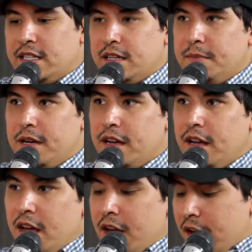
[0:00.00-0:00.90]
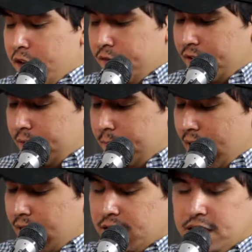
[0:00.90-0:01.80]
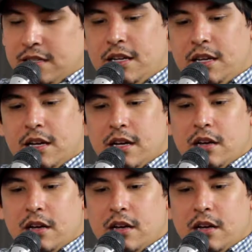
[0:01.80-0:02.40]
some feedback and see